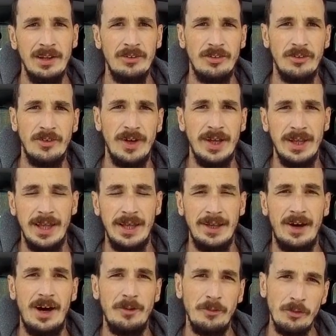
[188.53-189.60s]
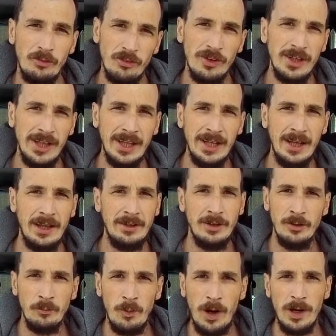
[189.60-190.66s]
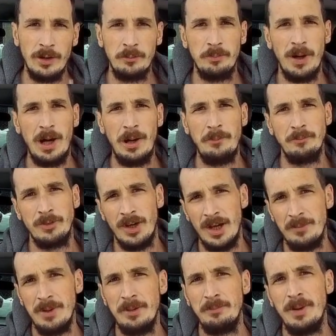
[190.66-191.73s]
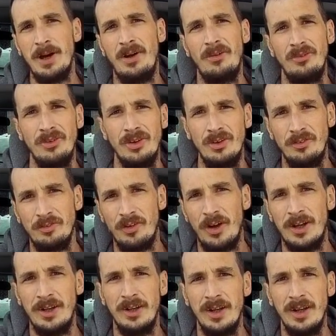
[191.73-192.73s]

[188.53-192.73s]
So it obviously needed a new water pump, timing belt, new front